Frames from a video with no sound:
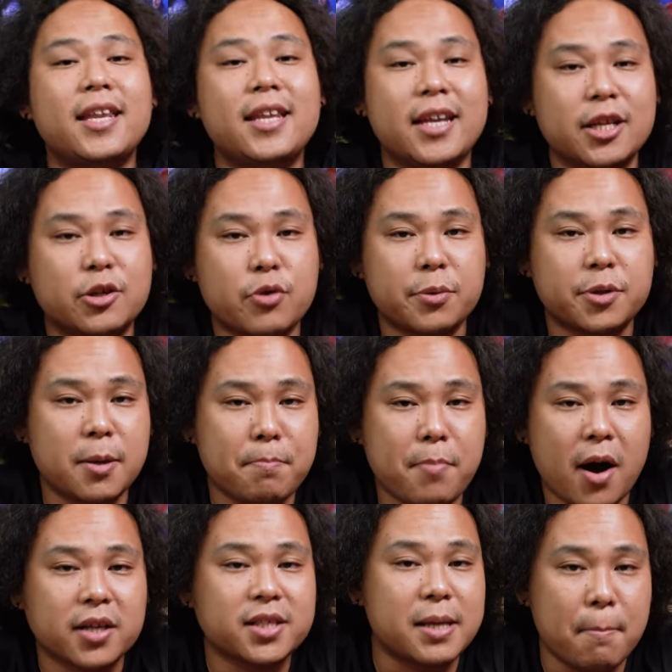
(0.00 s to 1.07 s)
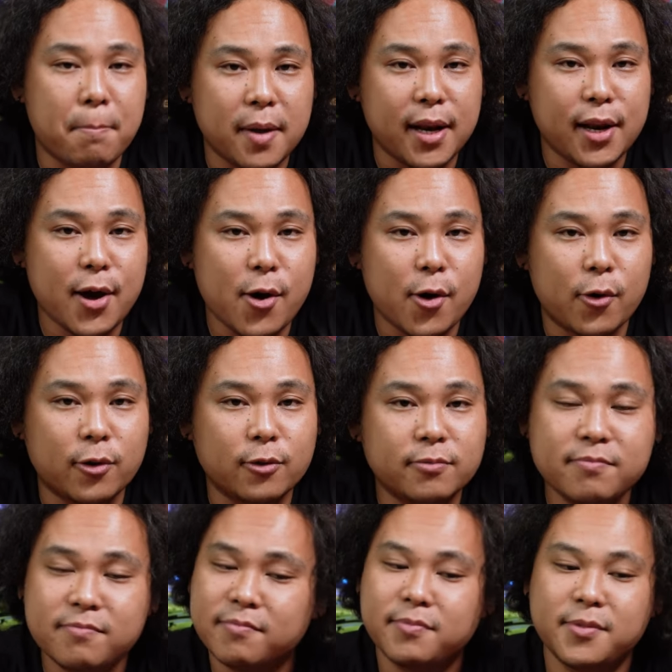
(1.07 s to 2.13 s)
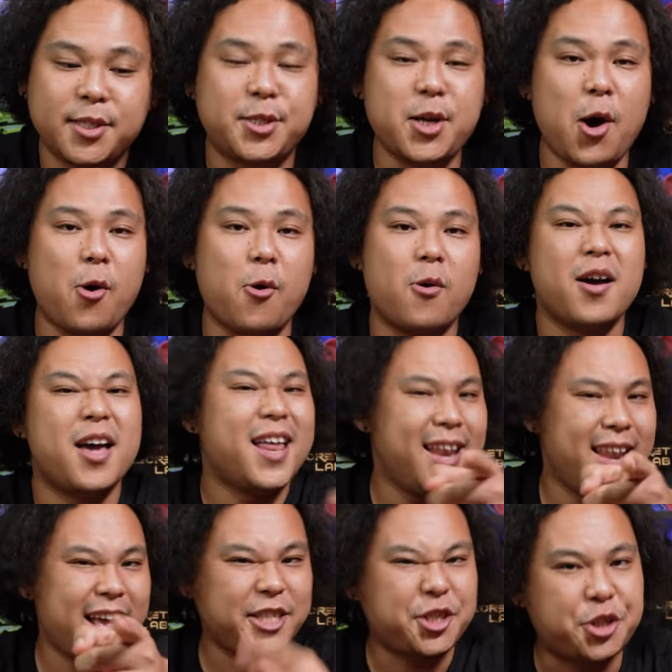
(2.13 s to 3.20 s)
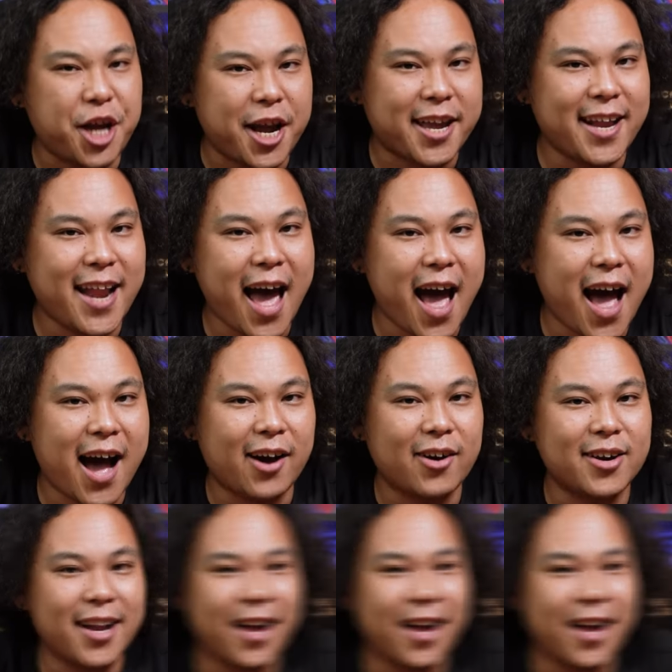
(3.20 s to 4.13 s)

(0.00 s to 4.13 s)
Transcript: in the description box below. So, let's check it out.